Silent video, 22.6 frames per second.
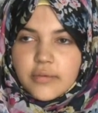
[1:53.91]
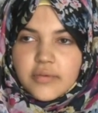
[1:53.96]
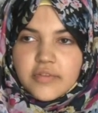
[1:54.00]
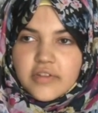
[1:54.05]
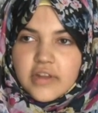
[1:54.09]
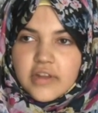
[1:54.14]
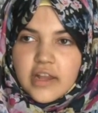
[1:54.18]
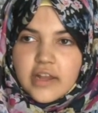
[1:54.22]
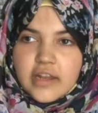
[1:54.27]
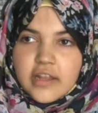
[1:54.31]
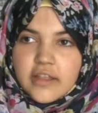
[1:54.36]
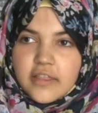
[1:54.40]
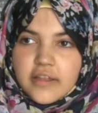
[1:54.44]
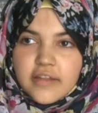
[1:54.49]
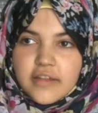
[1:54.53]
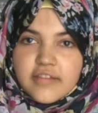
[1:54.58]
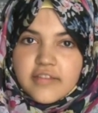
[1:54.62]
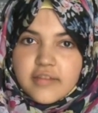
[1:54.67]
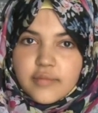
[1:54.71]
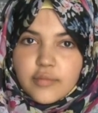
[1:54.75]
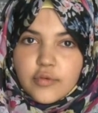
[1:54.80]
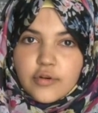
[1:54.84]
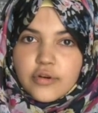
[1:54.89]
anything
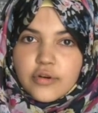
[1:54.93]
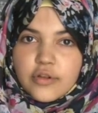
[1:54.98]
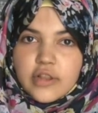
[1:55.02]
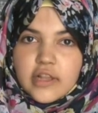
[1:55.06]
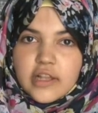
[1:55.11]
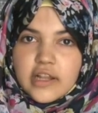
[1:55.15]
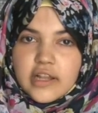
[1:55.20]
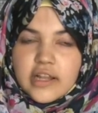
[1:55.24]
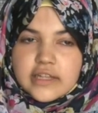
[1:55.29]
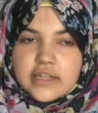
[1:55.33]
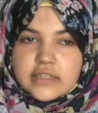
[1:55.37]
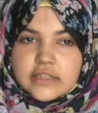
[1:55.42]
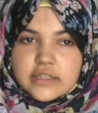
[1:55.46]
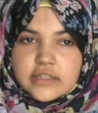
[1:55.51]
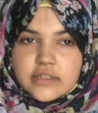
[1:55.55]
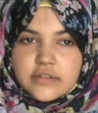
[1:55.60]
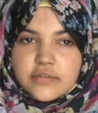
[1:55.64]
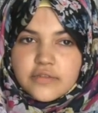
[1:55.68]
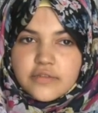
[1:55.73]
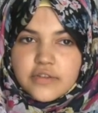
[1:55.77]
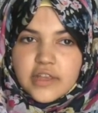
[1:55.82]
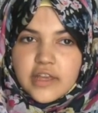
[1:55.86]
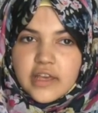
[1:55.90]
small. It lasted
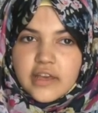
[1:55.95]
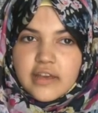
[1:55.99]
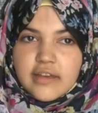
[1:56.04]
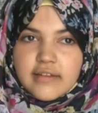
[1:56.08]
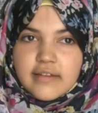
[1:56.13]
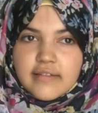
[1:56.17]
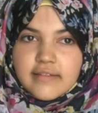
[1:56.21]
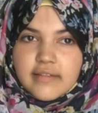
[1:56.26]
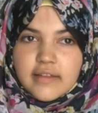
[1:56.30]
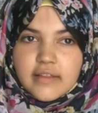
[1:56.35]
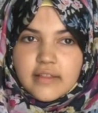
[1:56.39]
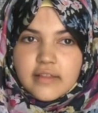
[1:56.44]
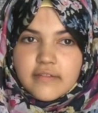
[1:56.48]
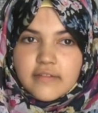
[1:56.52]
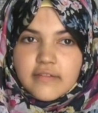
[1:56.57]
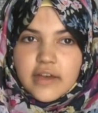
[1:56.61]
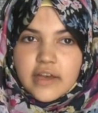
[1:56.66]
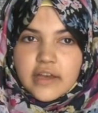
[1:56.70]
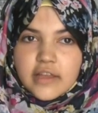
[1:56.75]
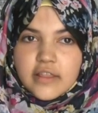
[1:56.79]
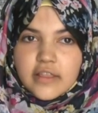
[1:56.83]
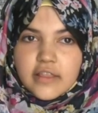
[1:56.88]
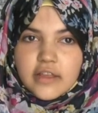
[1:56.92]
for years, and the
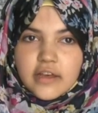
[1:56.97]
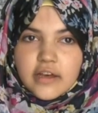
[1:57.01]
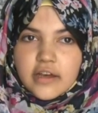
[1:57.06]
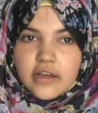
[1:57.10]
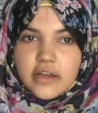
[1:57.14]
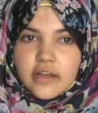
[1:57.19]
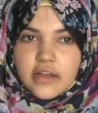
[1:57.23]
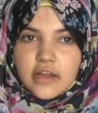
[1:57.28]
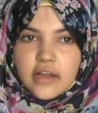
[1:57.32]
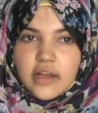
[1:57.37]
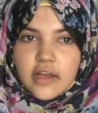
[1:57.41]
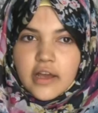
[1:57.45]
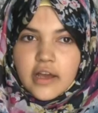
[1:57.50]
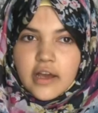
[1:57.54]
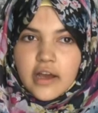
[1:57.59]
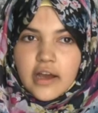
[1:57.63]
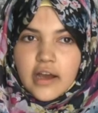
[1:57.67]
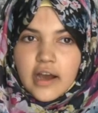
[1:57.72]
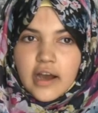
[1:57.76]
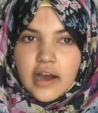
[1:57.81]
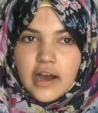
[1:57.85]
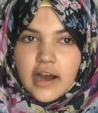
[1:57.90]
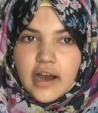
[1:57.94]
fact that
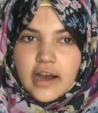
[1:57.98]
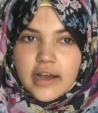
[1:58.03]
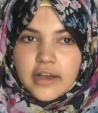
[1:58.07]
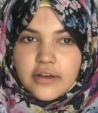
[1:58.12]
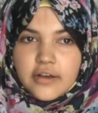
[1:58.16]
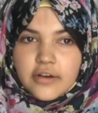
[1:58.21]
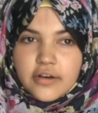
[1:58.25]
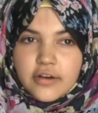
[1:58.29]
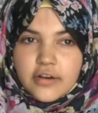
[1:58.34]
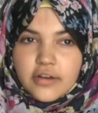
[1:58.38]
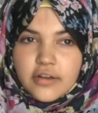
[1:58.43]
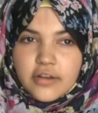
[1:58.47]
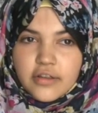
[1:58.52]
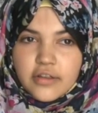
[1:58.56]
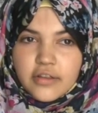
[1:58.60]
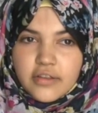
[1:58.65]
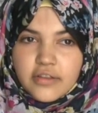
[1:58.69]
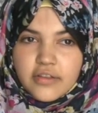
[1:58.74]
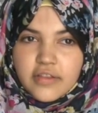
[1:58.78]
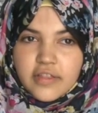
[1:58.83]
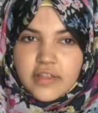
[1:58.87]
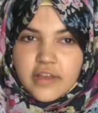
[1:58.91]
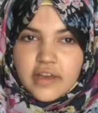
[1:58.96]
I got
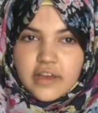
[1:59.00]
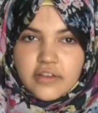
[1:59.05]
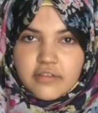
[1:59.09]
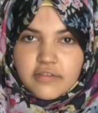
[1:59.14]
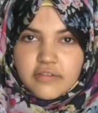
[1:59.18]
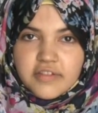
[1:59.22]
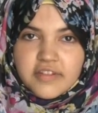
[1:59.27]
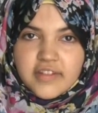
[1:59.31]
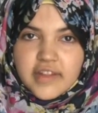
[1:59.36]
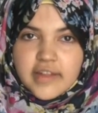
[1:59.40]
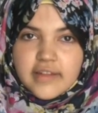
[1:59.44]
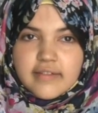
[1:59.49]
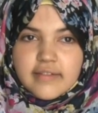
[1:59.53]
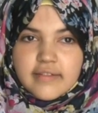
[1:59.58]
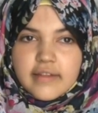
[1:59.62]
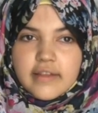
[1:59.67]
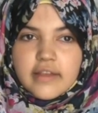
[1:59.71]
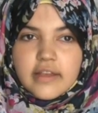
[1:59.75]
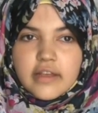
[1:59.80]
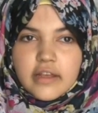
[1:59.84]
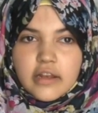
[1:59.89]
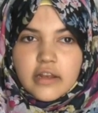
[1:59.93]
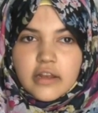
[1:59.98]
to the age of
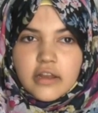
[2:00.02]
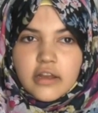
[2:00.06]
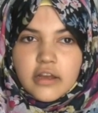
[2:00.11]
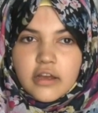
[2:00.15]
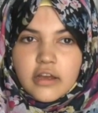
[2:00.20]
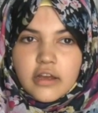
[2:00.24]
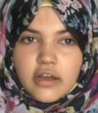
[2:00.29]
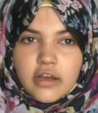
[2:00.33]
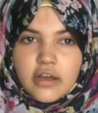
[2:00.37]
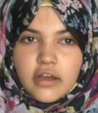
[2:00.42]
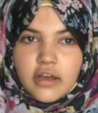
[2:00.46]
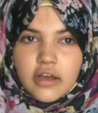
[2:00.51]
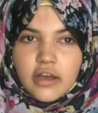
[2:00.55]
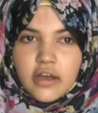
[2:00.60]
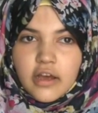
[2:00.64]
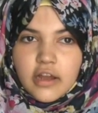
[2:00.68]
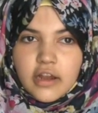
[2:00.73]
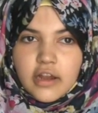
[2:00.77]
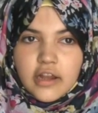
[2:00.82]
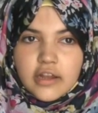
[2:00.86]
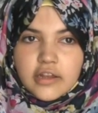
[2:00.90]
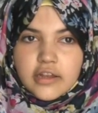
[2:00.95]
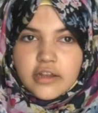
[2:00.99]
16 and
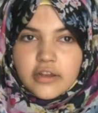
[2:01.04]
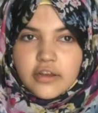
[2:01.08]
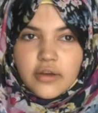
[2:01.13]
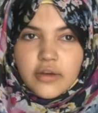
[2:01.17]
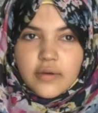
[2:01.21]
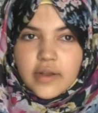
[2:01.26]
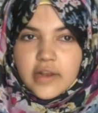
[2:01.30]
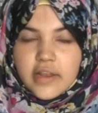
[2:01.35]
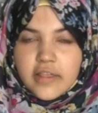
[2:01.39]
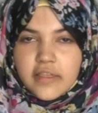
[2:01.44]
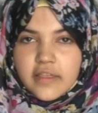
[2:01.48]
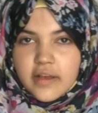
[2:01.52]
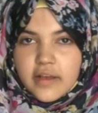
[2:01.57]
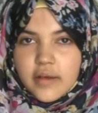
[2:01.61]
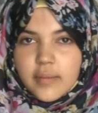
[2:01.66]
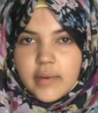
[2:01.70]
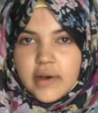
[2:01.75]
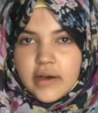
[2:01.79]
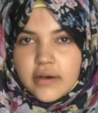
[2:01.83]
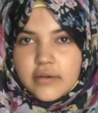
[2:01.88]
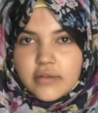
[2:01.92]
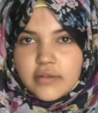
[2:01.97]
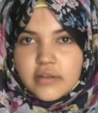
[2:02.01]
I didn't know anything
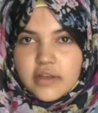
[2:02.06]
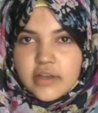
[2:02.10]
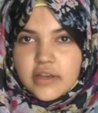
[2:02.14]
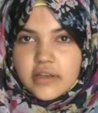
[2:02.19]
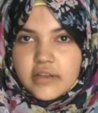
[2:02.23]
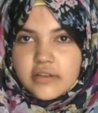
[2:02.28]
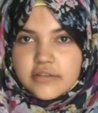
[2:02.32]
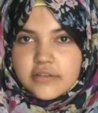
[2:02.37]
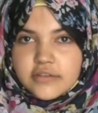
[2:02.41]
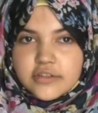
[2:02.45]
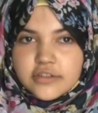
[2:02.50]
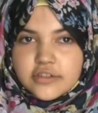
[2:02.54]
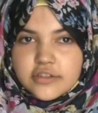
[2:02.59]
about it is just